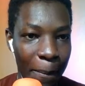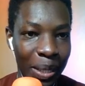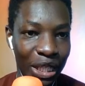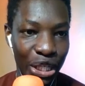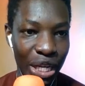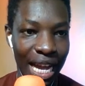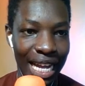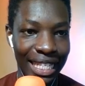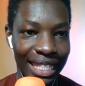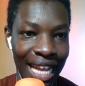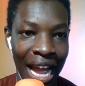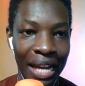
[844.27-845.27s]

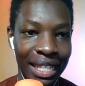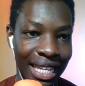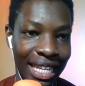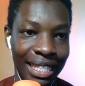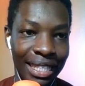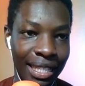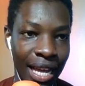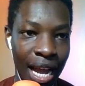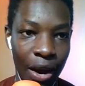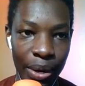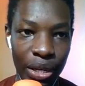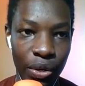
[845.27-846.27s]
Pejaz, hi, says,
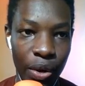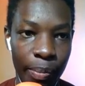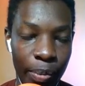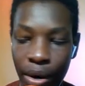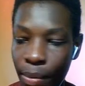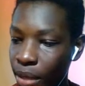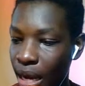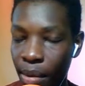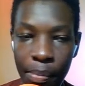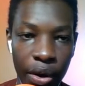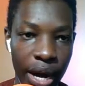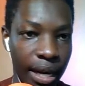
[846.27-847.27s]
how are you doing, bro?
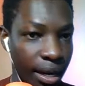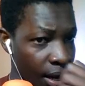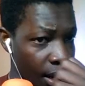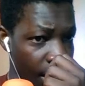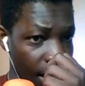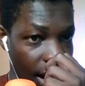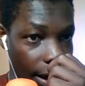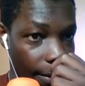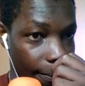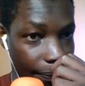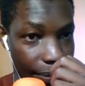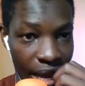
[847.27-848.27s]
I'm great.
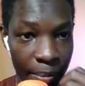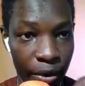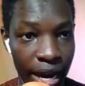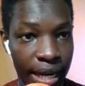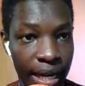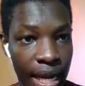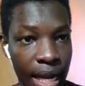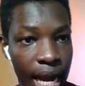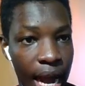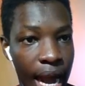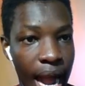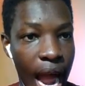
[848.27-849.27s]

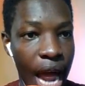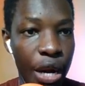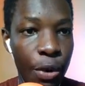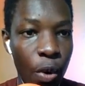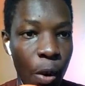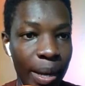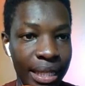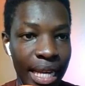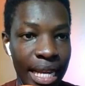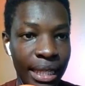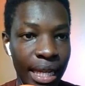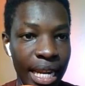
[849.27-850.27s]
Ali Roba
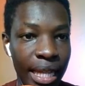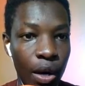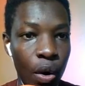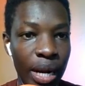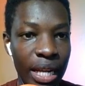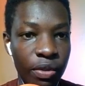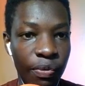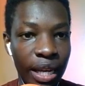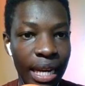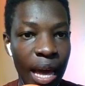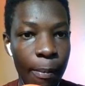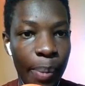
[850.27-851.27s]
says, let the owners of the
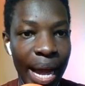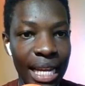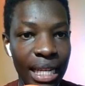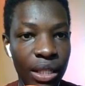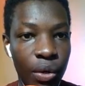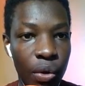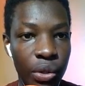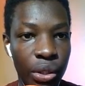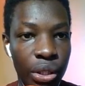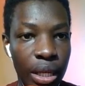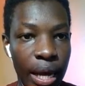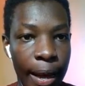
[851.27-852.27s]
club buy it, because
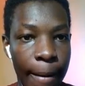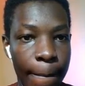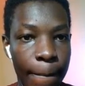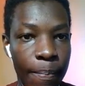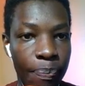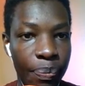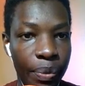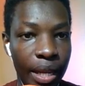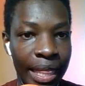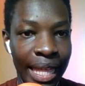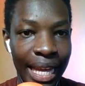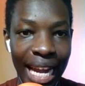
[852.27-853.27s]

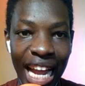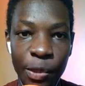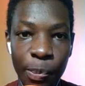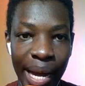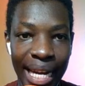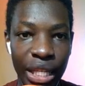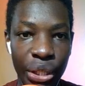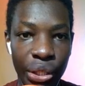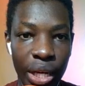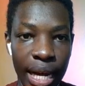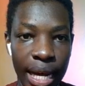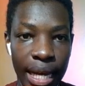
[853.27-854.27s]
they can't manage
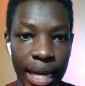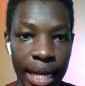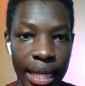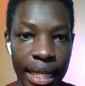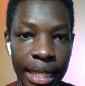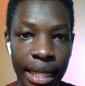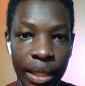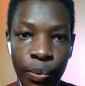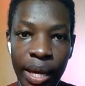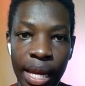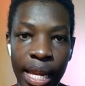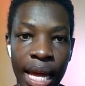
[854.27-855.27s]
it as
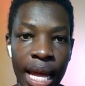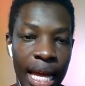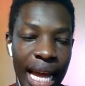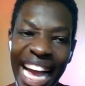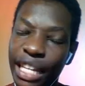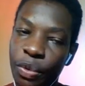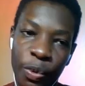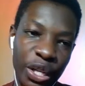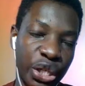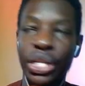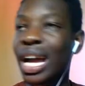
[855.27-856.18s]
well as we wish.